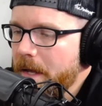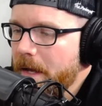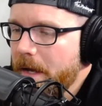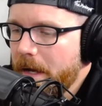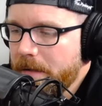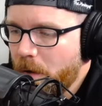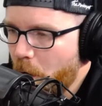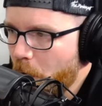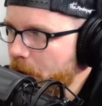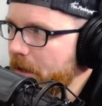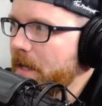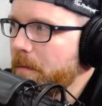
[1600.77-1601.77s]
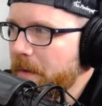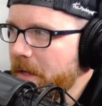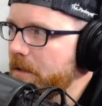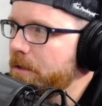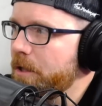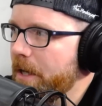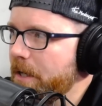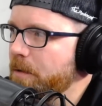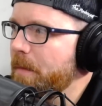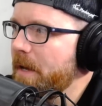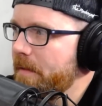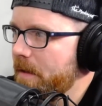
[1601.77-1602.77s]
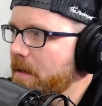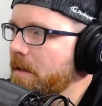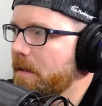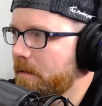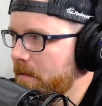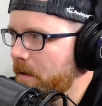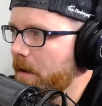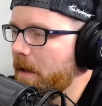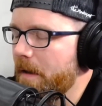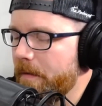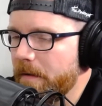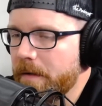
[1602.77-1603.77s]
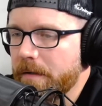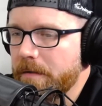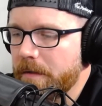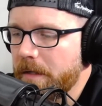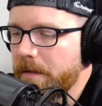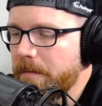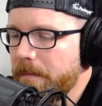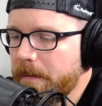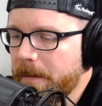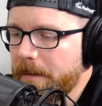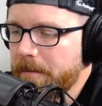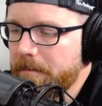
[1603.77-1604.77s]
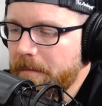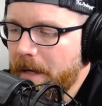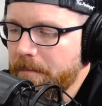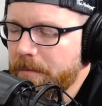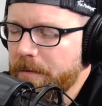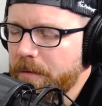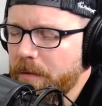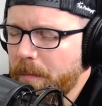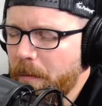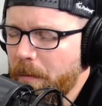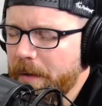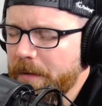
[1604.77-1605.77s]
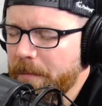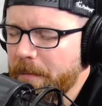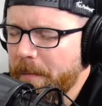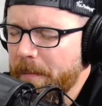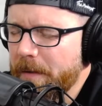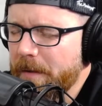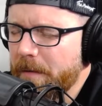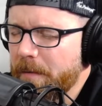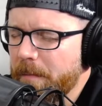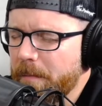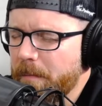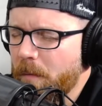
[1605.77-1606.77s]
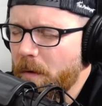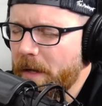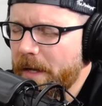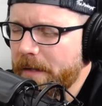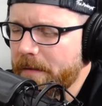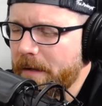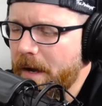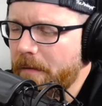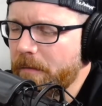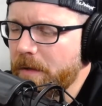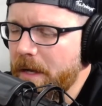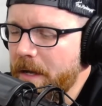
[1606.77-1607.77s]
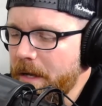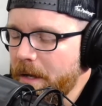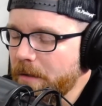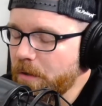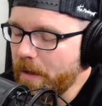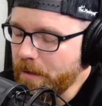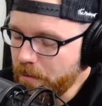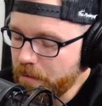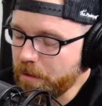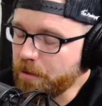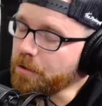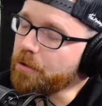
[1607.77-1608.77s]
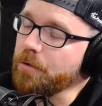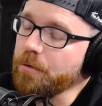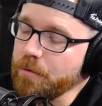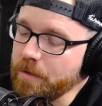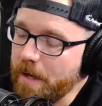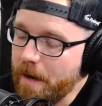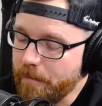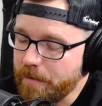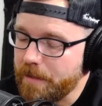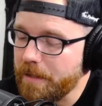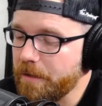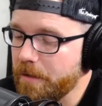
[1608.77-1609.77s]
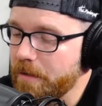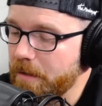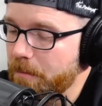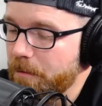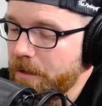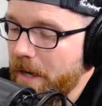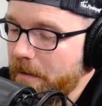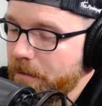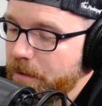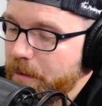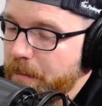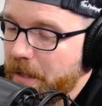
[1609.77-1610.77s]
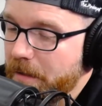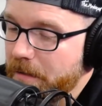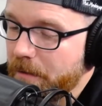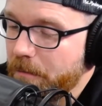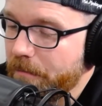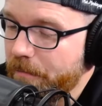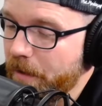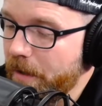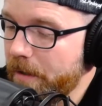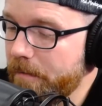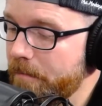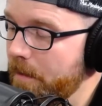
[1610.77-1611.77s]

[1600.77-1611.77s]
It's hard to get me to change my thinking on a lot of things. I'm to a point to where I'm a little more like So I used to choose conversations that were challenging because they were fun.